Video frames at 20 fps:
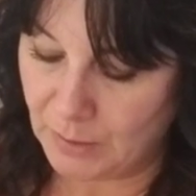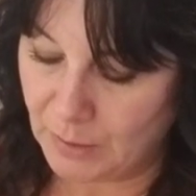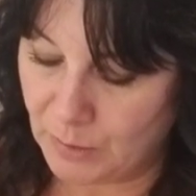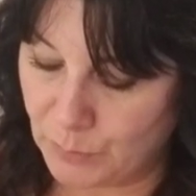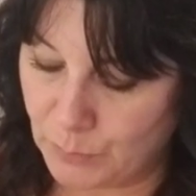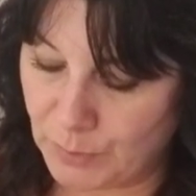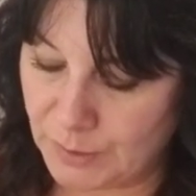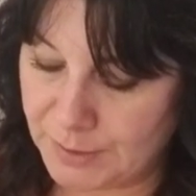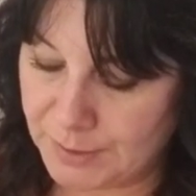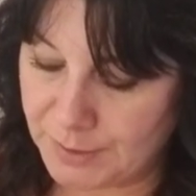
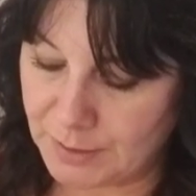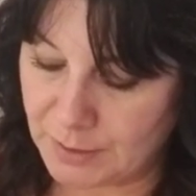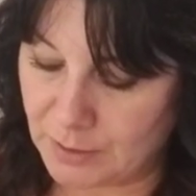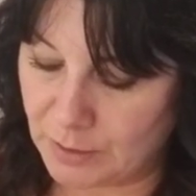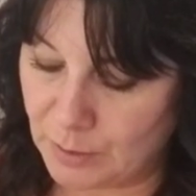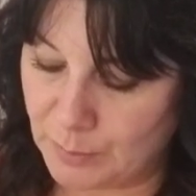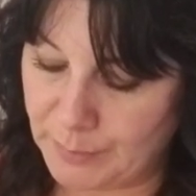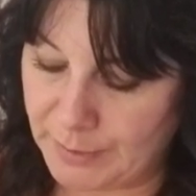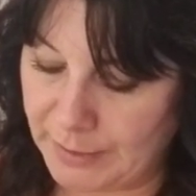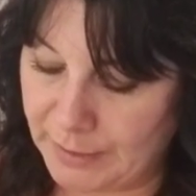What's the
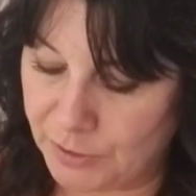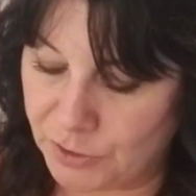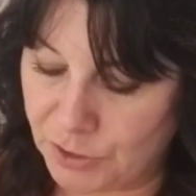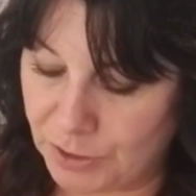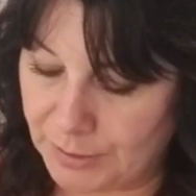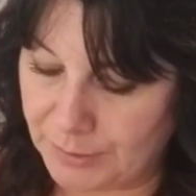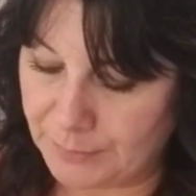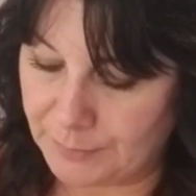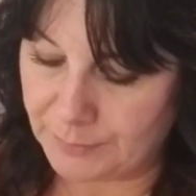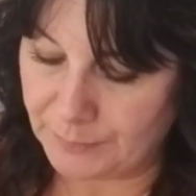
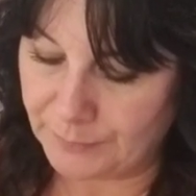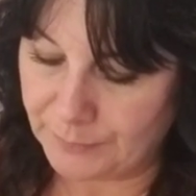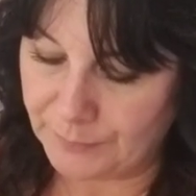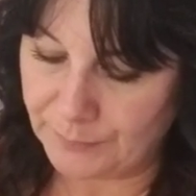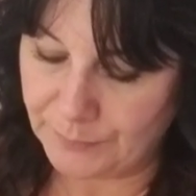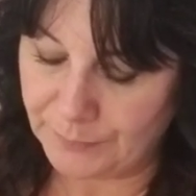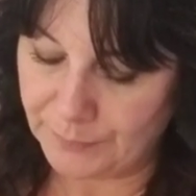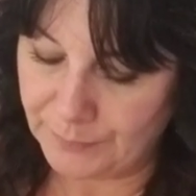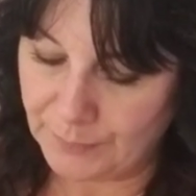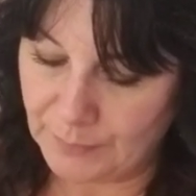culmination?
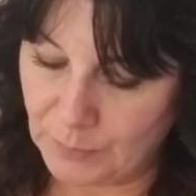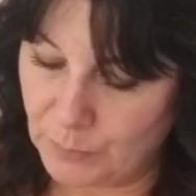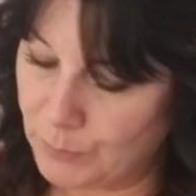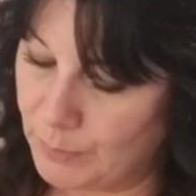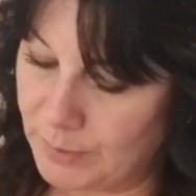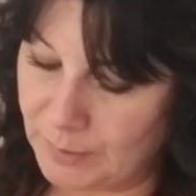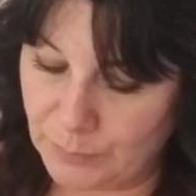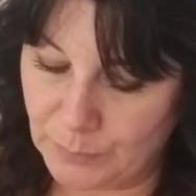What,